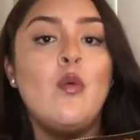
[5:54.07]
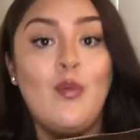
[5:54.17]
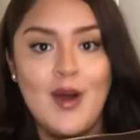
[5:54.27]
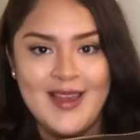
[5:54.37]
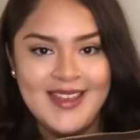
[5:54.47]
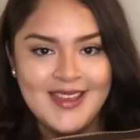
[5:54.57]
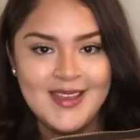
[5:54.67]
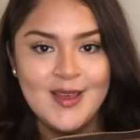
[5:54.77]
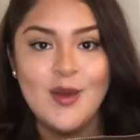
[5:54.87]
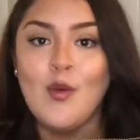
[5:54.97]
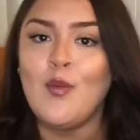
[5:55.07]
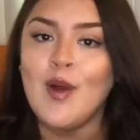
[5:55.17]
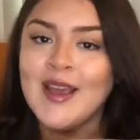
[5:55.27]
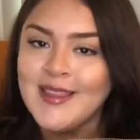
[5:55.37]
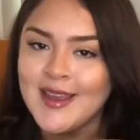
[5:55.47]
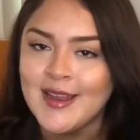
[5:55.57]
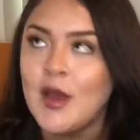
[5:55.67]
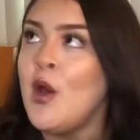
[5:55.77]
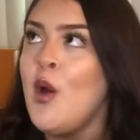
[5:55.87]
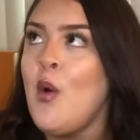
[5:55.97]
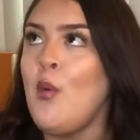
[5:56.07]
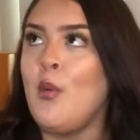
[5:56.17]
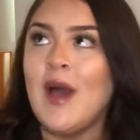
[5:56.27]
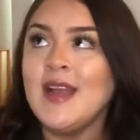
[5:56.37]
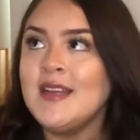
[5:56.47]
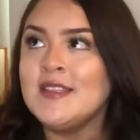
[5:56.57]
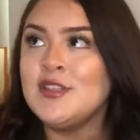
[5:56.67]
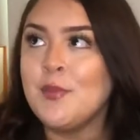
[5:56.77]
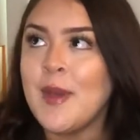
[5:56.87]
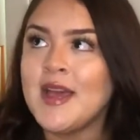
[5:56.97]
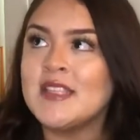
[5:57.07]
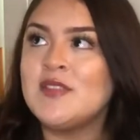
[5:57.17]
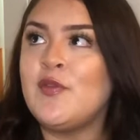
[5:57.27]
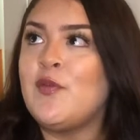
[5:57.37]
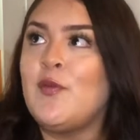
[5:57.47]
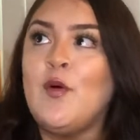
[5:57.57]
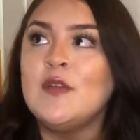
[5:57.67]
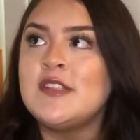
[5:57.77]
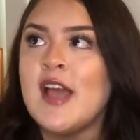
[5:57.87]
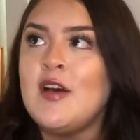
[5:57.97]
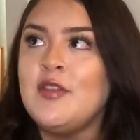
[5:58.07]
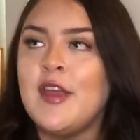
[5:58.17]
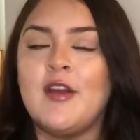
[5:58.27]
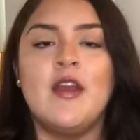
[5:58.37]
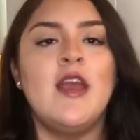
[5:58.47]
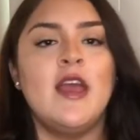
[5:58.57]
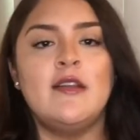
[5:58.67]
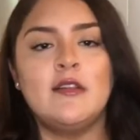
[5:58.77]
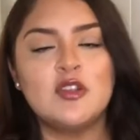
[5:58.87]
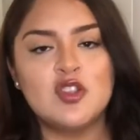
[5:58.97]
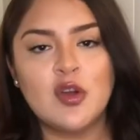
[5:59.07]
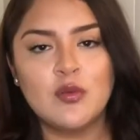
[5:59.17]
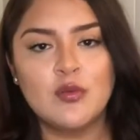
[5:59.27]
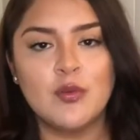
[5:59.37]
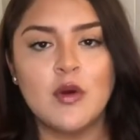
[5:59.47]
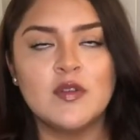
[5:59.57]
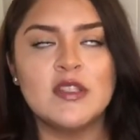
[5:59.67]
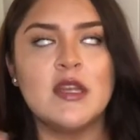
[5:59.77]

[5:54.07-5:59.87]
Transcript: Why, Diana? Why does your bags fold down there and it looks all gross?